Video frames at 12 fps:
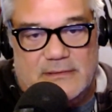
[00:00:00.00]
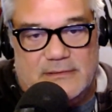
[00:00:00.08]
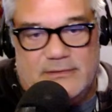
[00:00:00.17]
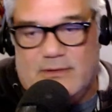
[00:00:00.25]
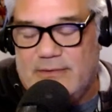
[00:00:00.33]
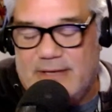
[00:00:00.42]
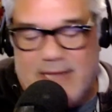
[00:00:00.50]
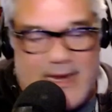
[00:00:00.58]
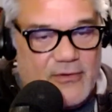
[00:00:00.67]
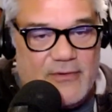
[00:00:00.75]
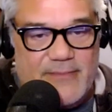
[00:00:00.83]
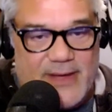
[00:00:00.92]
Don't
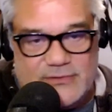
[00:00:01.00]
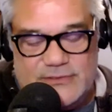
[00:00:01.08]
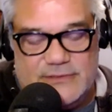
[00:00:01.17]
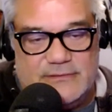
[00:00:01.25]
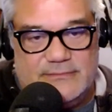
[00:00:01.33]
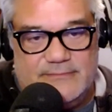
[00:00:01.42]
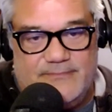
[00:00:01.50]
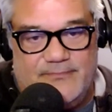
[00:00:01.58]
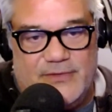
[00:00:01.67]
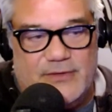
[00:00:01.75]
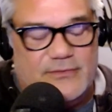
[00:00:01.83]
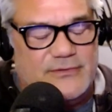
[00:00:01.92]
care about you.
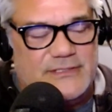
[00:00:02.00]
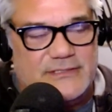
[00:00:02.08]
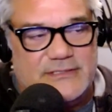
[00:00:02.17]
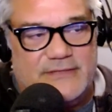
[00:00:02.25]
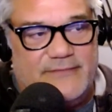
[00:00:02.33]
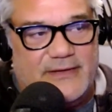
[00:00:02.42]
You're just a